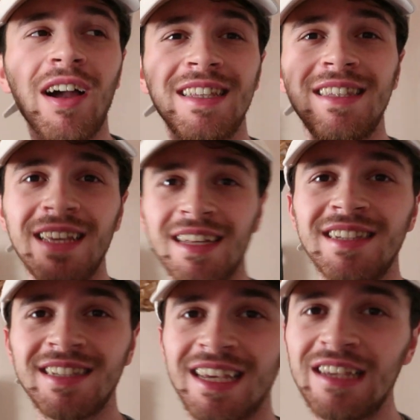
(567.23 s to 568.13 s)
I
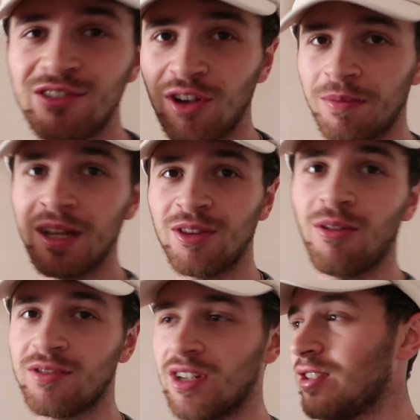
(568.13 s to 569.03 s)
did see so many
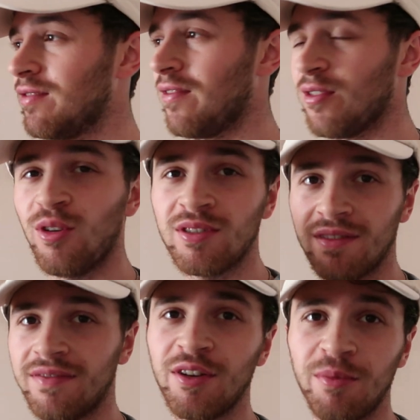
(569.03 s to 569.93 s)
dogs, I just forgot
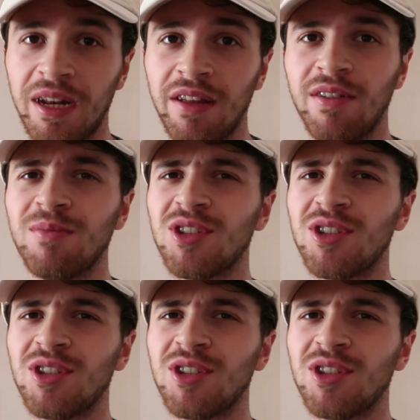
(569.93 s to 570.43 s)
to film any of them.